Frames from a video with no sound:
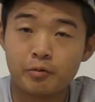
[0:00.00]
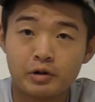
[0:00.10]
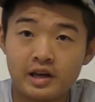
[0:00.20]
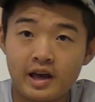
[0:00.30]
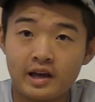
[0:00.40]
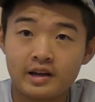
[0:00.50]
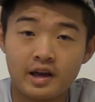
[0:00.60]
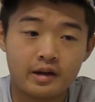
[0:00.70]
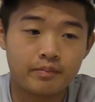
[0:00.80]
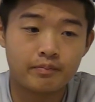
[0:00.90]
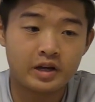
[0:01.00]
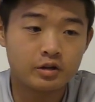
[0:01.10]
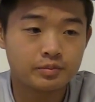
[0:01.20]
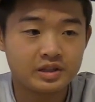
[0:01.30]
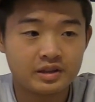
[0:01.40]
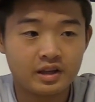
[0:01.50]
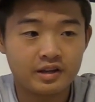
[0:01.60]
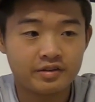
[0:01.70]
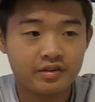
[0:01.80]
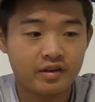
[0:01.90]
went ahead and mailed me
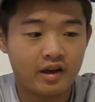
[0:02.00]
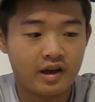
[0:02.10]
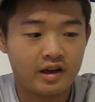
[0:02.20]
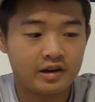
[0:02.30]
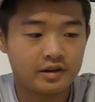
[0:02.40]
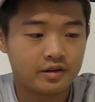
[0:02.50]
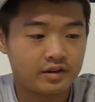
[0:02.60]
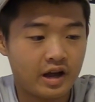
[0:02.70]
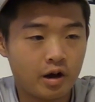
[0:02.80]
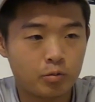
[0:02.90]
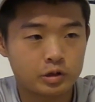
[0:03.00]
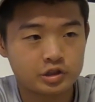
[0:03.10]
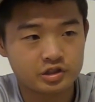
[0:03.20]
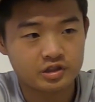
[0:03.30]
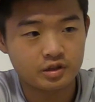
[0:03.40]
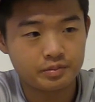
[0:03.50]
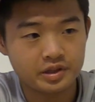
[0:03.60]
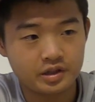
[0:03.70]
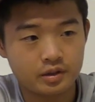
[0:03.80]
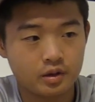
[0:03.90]
this, and now we're just gonna
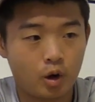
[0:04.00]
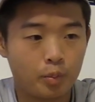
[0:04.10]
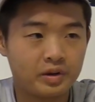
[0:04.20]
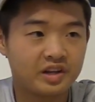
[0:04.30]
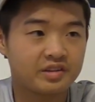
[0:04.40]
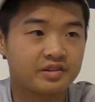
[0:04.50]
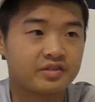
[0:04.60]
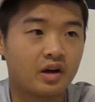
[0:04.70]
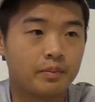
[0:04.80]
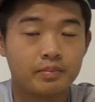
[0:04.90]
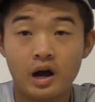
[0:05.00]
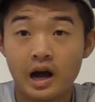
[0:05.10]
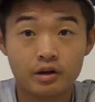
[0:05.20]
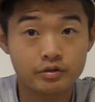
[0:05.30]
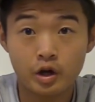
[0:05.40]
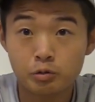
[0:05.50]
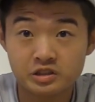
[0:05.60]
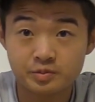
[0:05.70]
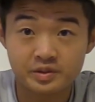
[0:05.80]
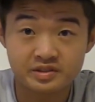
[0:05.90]
be opening this up. I don't know
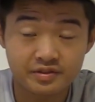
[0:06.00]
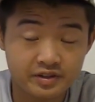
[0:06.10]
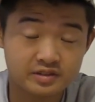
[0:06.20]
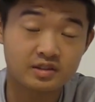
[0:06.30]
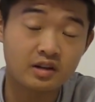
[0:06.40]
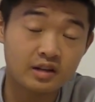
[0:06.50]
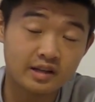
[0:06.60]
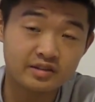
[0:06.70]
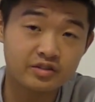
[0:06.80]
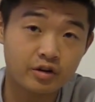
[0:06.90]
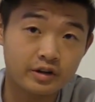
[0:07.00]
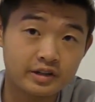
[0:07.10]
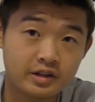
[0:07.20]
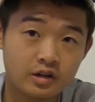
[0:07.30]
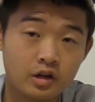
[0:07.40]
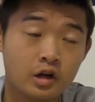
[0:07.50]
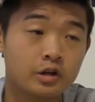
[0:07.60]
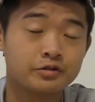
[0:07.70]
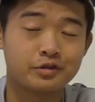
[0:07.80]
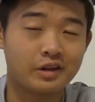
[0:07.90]
what specific sunglasses are in here,
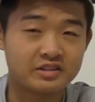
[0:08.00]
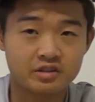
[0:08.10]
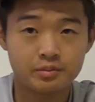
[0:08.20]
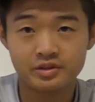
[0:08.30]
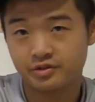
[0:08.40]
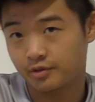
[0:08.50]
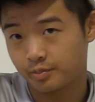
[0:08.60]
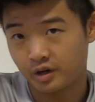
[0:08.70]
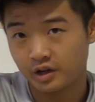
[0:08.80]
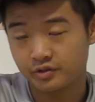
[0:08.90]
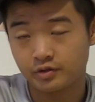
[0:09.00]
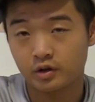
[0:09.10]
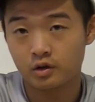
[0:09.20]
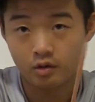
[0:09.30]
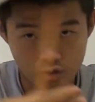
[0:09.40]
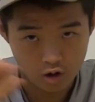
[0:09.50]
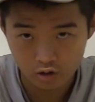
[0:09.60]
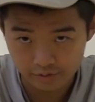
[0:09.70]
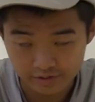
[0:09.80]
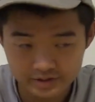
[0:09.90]
so that's gonna be a surprise for
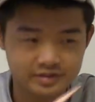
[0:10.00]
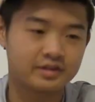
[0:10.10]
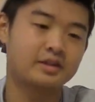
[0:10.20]
all of us.